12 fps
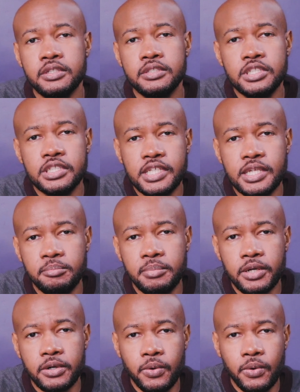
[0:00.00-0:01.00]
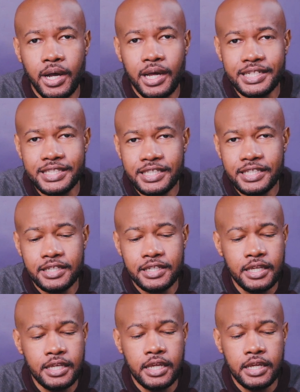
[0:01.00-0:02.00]
just get better quality,
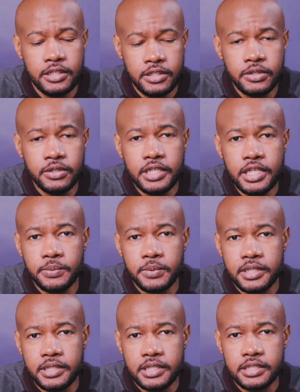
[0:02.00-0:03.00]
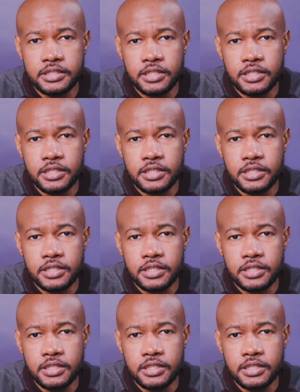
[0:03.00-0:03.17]
you're going to need one of these.